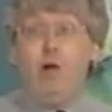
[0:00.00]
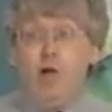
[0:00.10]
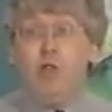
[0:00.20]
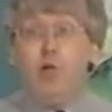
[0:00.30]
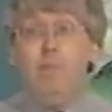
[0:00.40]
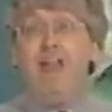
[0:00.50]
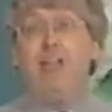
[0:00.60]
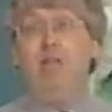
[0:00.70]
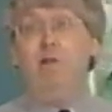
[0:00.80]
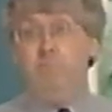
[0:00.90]
another
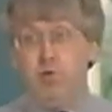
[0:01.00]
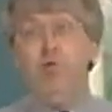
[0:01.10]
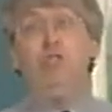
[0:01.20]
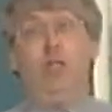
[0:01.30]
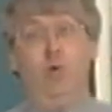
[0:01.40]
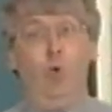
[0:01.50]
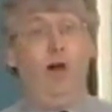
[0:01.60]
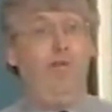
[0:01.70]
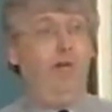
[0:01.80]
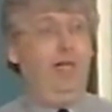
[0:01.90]
method of producing
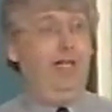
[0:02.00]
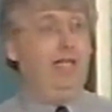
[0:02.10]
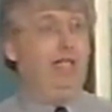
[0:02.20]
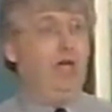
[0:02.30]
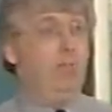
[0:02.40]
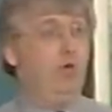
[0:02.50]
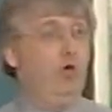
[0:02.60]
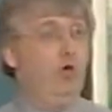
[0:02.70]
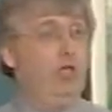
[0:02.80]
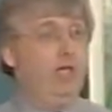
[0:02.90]
whatever it is they're
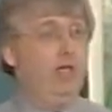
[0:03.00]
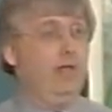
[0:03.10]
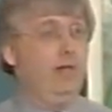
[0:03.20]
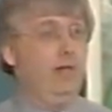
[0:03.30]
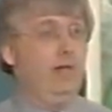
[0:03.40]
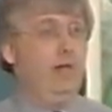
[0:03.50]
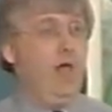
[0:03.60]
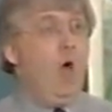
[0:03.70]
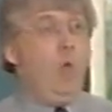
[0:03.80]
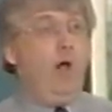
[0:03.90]
producing.
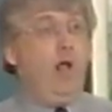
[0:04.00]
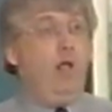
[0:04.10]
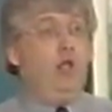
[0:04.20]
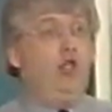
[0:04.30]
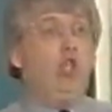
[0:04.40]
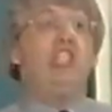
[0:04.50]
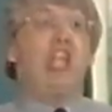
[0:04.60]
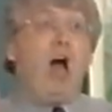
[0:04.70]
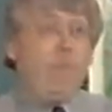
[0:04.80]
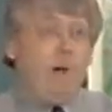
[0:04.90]
Well, just
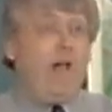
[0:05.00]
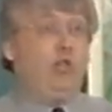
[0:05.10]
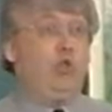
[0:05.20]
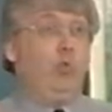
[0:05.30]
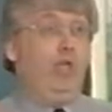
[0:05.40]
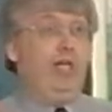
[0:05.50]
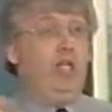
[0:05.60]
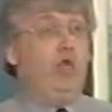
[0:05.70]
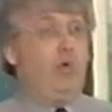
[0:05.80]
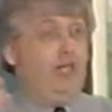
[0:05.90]
how much will an
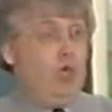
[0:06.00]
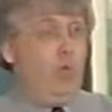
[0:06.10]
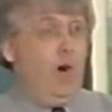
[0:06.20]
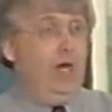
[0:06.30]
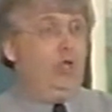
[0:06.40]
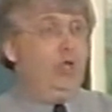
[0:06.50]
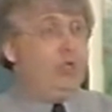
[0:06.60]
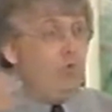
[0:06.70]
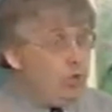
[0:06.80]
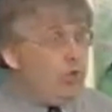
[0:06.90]
increase in
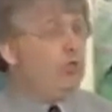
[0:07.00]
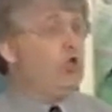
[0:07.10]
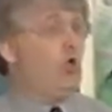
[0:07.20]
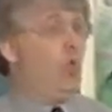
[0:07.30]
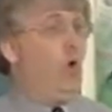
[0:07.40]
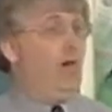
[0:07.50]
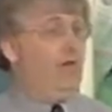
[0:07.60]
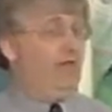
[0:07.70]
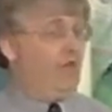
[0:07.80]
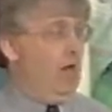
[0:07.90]
wages reduce the
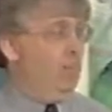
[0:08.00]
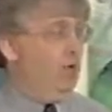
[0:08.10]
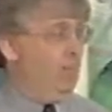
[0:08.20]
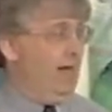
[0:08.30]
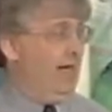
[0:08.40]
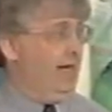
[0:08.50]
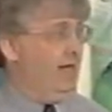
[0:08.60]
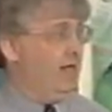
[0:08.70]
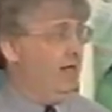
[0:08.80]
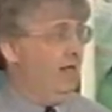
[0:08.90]
quantity of labor demanded?
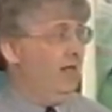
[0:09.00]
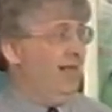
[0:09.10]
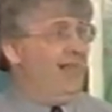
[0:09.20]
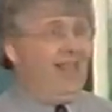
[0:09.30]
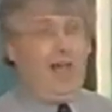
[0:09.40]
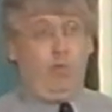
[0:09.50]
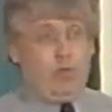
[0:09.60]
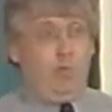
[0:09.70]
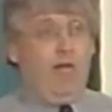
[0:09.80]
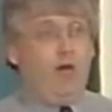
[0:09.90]
That will
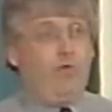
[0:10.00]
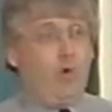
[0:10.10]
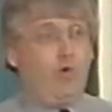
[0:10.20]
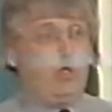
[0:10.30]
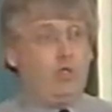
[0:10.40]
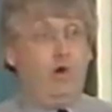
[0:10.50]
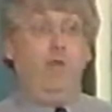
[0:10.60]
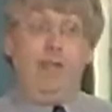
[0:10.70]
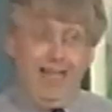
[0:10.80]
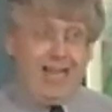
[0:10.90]
depend, of course,
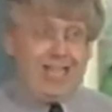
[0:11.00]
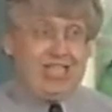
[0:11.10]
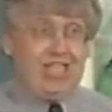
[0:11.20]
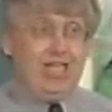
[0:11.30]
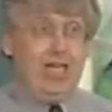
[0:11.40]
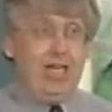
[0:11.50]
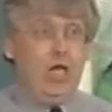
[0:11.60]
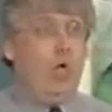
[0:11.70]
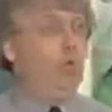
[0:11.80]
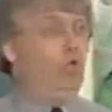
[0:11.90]
on the elasticity,
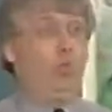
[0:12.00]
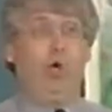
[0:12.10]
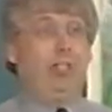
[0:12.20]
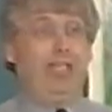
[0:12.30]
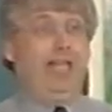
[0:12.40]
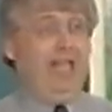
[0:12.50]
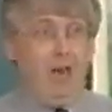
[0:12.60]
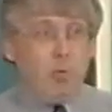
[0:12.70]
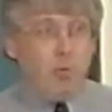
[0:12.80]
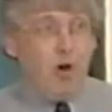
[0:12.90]
which works in
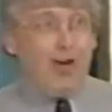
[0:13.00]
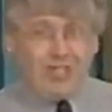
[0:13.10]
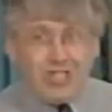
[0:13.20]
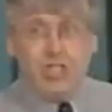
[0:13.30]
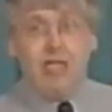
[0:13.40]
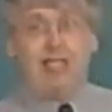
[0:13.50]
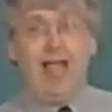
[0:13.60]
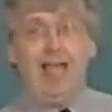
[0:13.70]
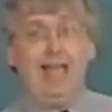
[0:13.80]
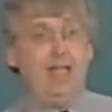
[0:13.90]
labor markets just
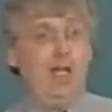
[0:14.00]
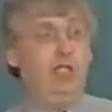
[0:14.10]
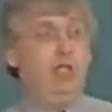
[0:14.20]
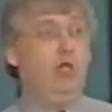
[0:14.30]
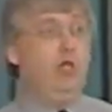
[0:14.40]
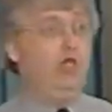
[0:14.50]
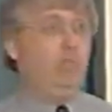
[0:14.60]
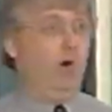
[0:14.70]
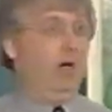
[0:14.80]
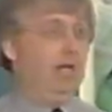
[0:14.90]
like it does in goods
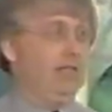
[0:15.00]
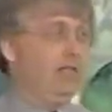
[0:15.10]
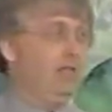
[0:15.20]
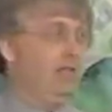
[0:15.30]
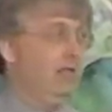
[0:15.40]
markets.